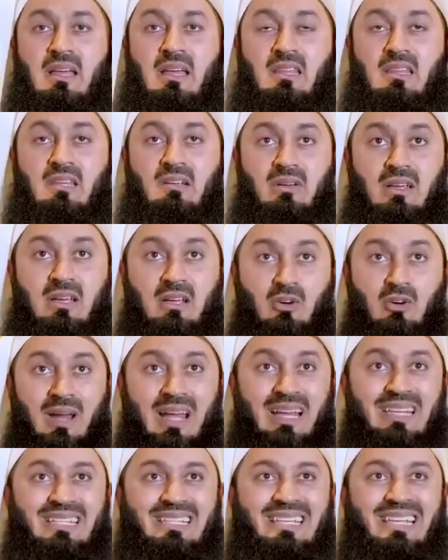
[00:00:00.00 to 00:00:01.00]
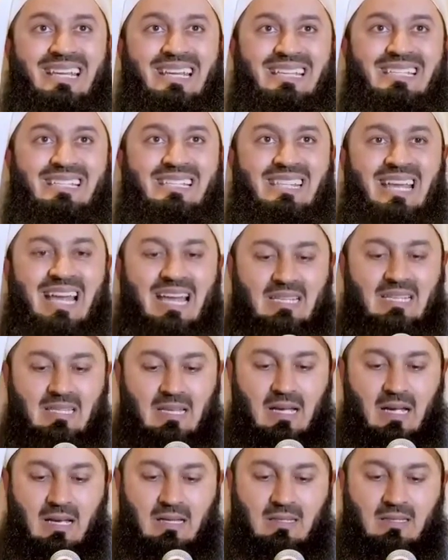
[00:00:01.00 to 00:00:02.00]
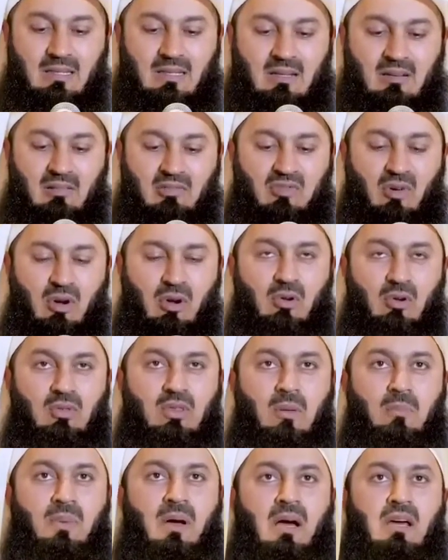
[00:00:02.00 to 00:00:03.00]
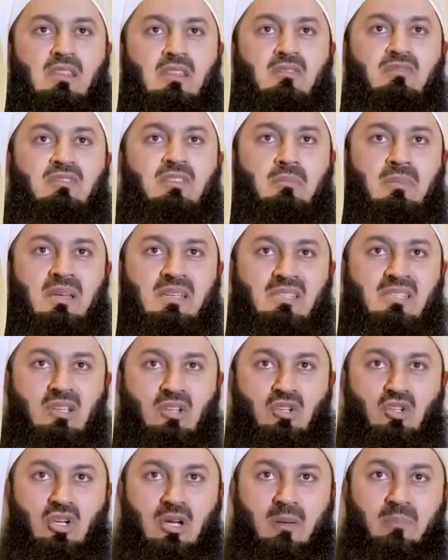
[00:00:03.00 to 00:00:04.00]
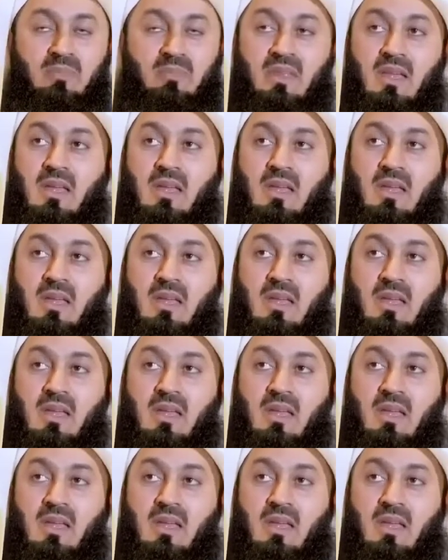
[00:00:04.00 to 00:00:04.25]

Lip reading: The regret is that I didn't follow the path of the messenger.